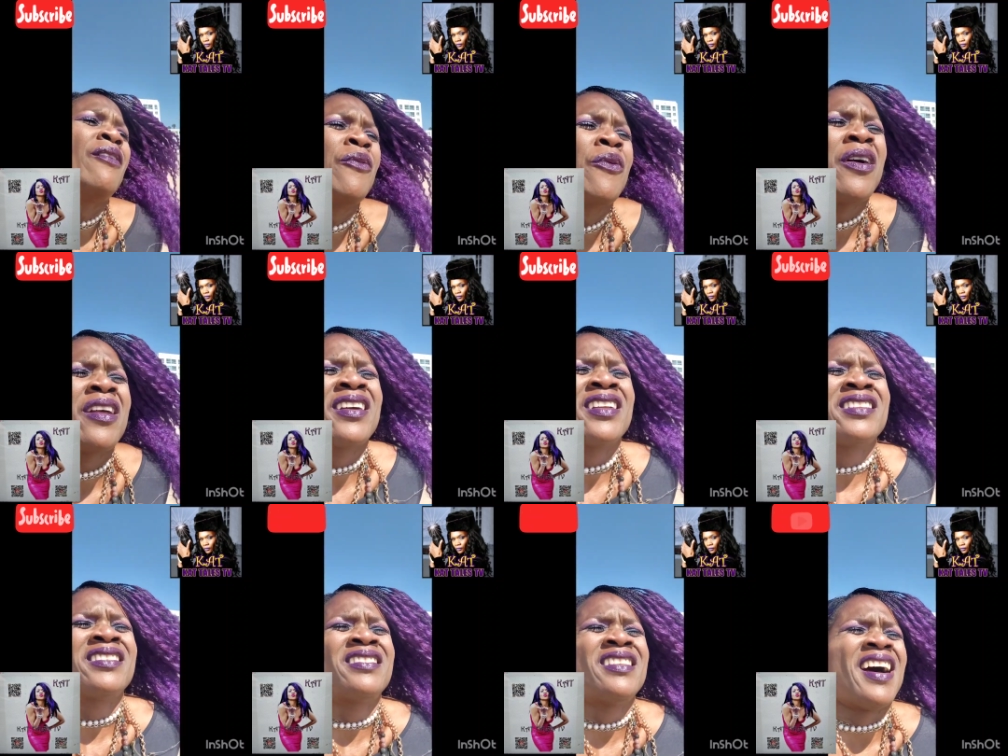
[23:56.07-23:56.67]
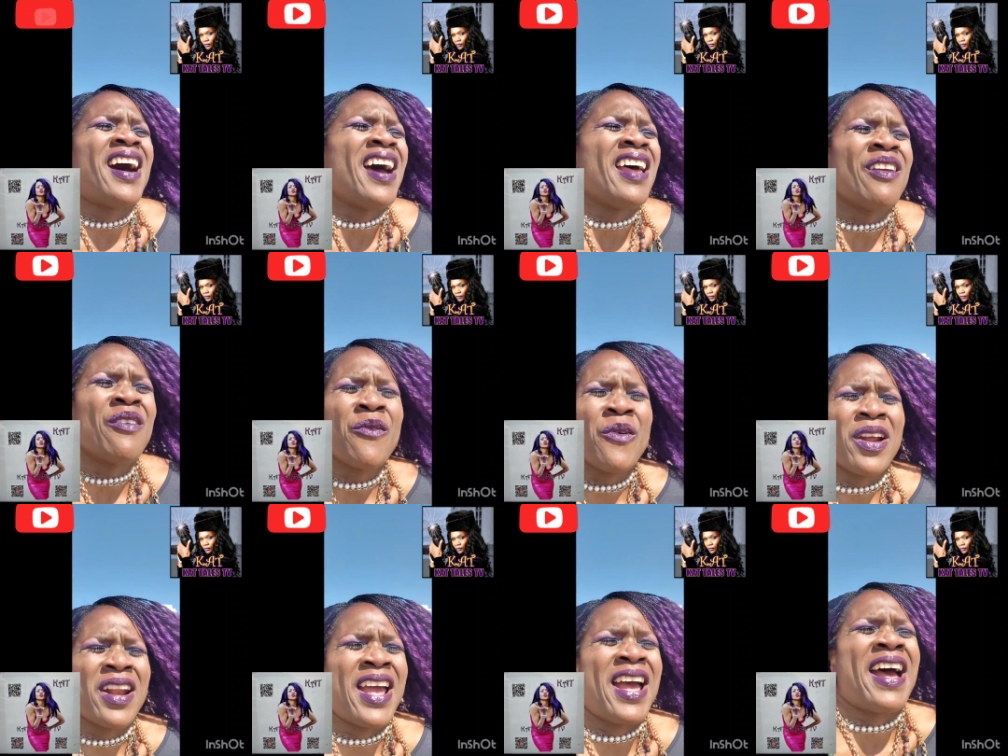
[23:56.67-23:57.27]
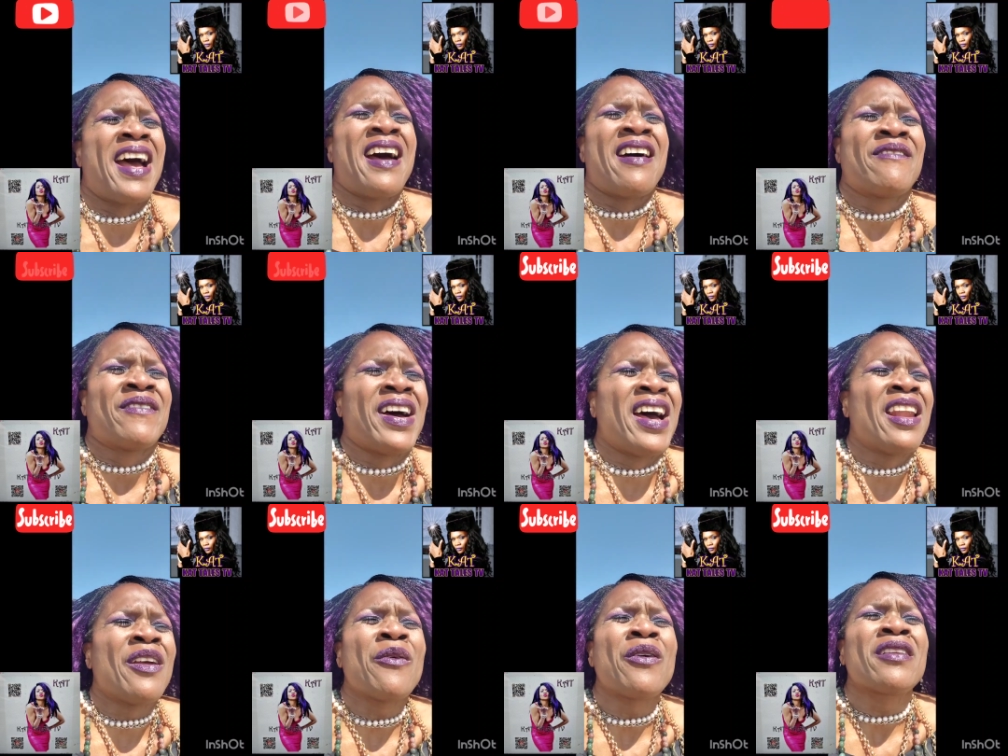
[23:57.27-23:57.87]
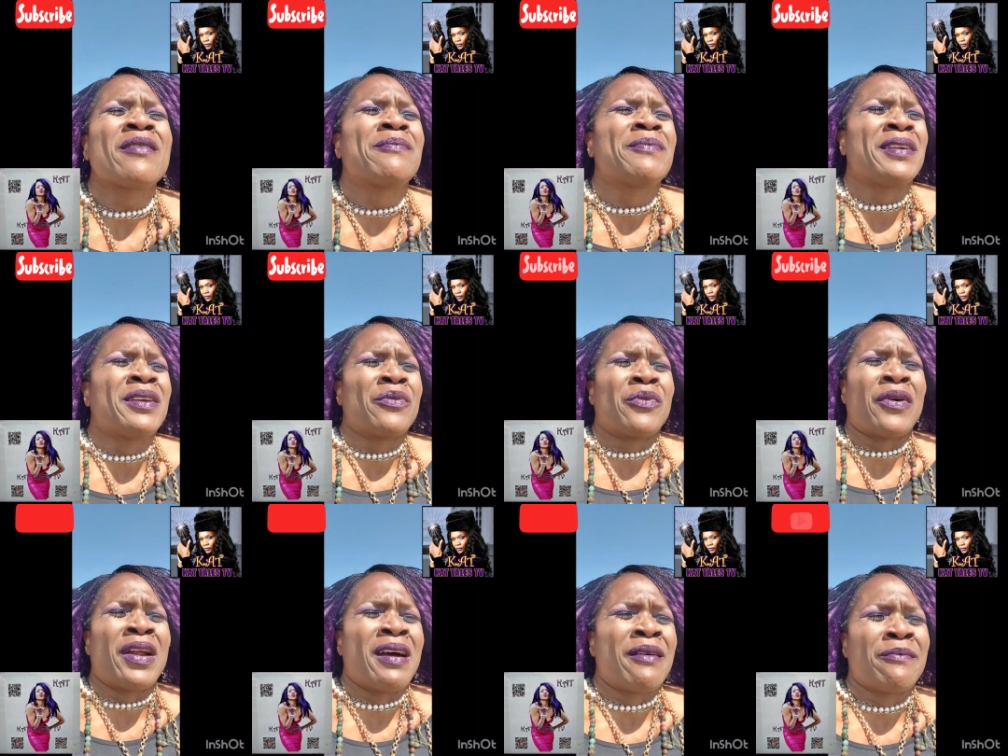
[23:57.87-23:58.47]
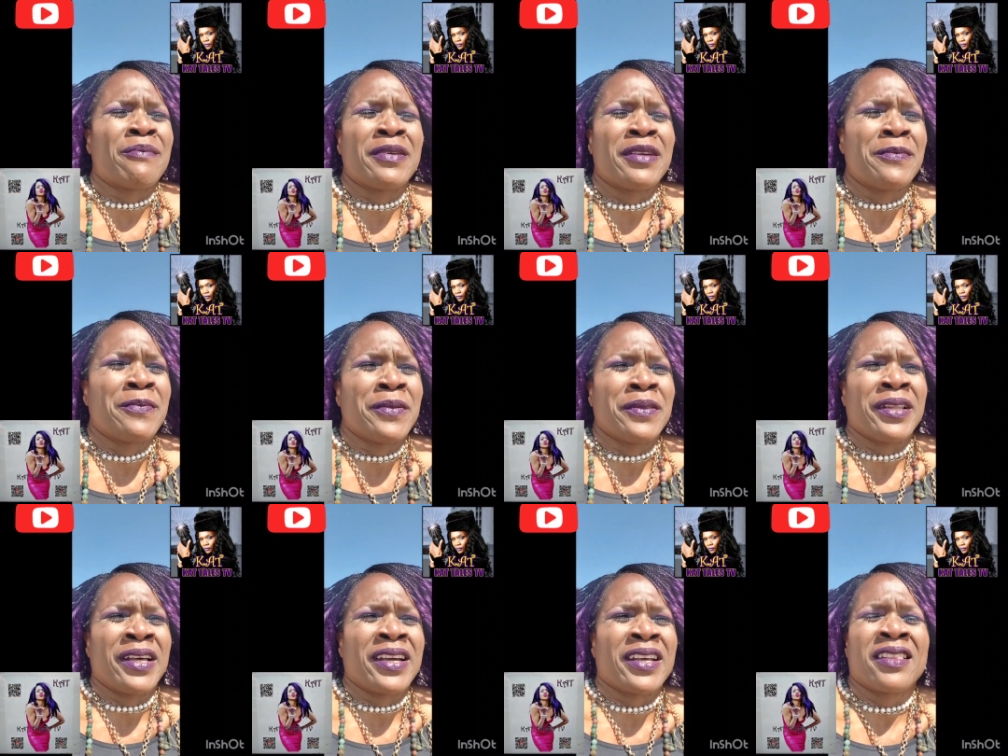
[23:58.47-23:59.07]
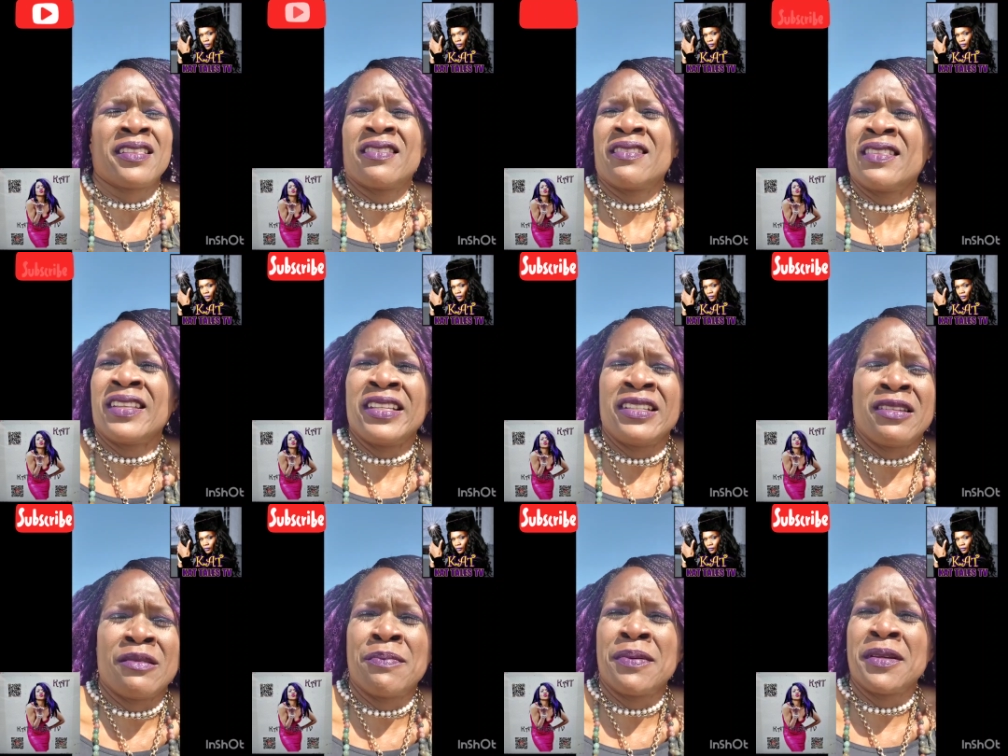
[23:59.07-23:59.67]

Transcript: want to be around people like these